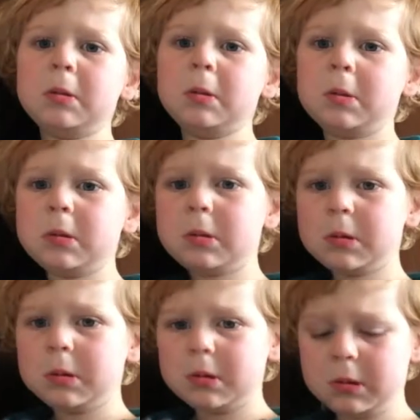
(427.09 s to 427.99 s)

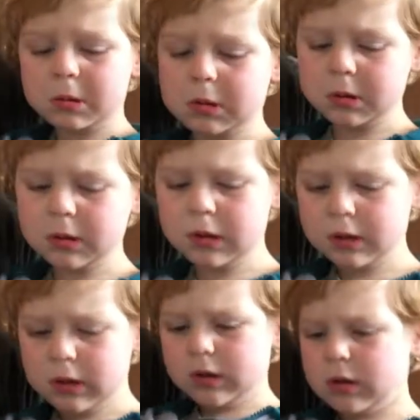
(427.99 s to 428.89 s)

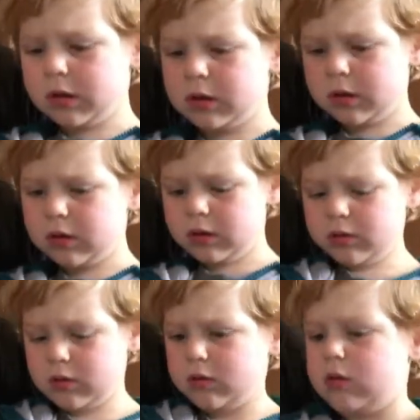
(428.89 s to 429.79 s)

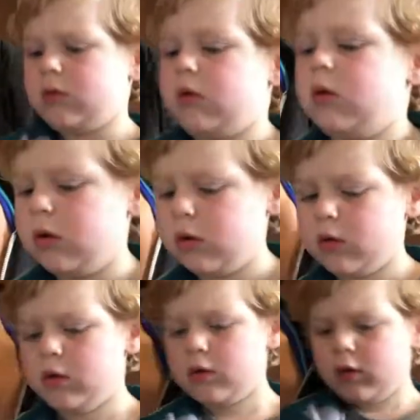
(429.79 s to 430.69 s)

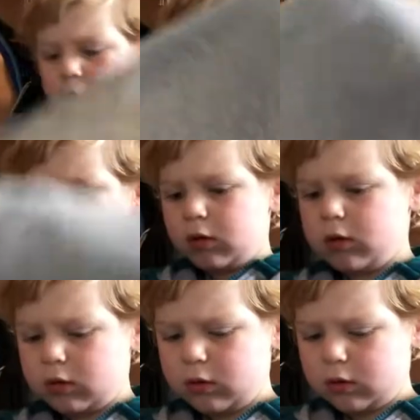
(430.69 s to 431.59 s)

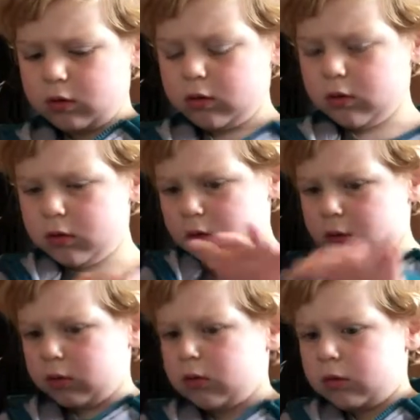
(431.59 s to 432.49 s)

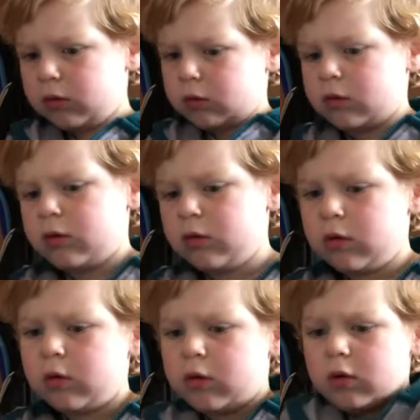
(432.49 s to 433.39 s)

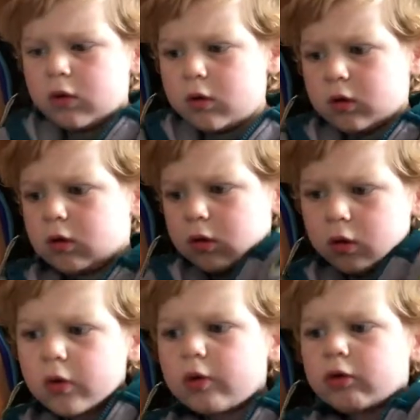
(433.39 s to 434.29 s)

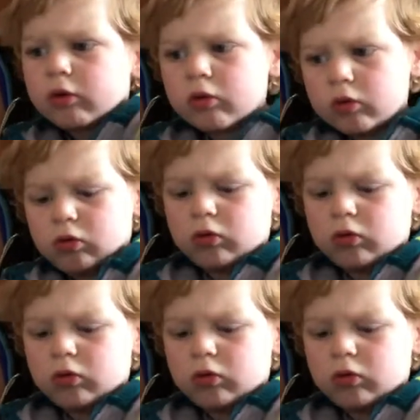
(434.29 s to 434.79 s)
(not speaking)